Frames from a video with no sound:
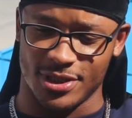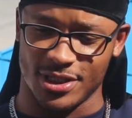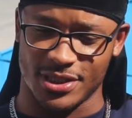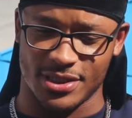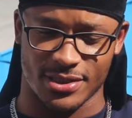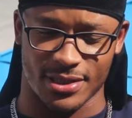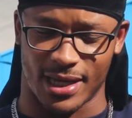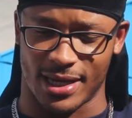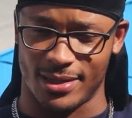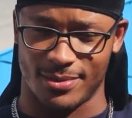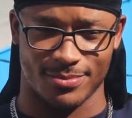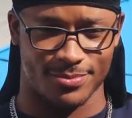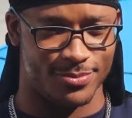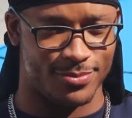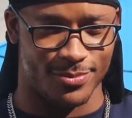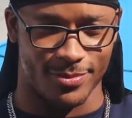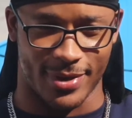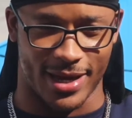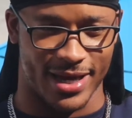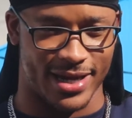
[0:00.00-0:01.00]
just like,
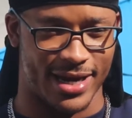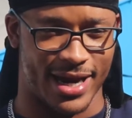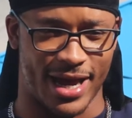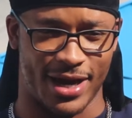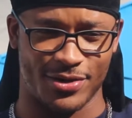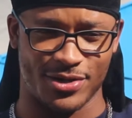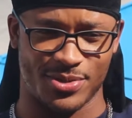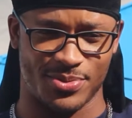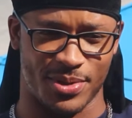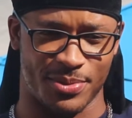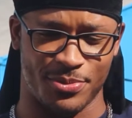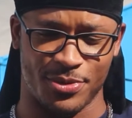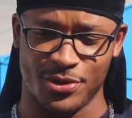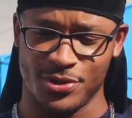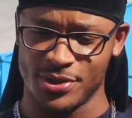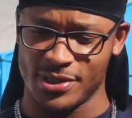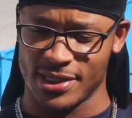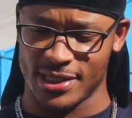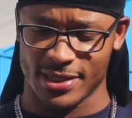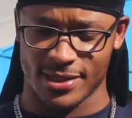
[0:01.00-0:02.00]
man, now it's been
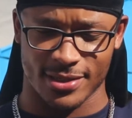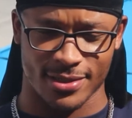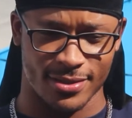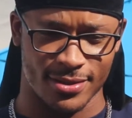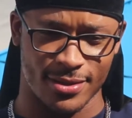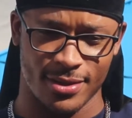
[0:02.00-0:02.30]
music,